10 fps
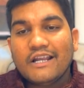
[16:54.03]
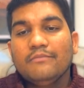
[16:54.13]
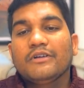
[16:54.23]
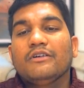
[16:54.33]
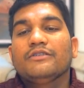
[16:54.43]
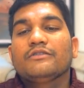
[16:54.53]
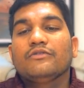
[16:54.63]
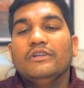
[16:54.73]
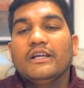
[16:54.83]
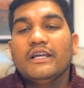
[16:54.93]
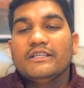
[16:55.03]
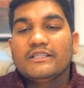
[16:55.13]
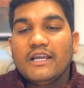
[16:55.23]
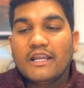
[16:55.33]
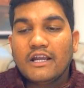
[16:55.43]
and because Gulika
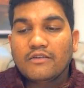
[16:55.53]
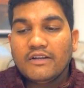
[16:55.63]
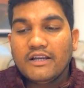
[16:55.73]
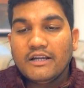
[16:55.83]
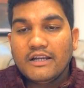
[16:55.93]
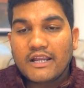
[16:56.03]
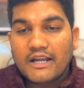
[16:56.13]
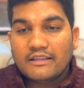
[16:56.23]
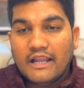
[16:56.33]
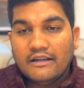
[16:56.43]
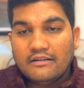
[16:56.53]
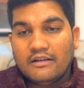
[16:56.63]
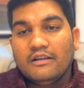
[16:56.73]
is there, it will indicate that